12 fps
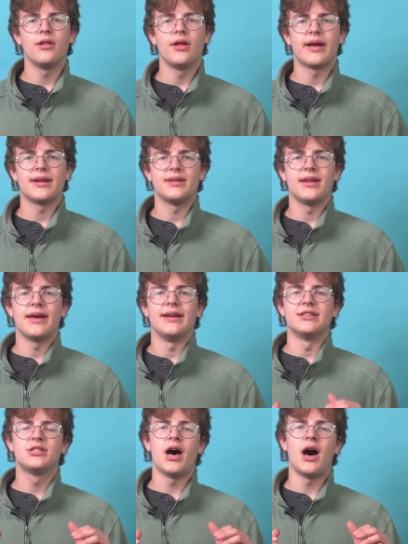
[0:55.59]
to look at today
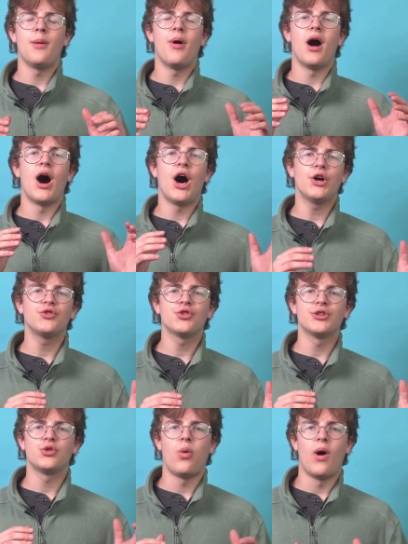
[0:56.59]
is Psalm
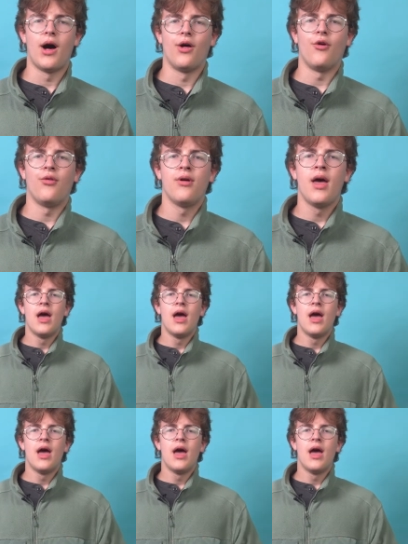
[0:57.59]
112.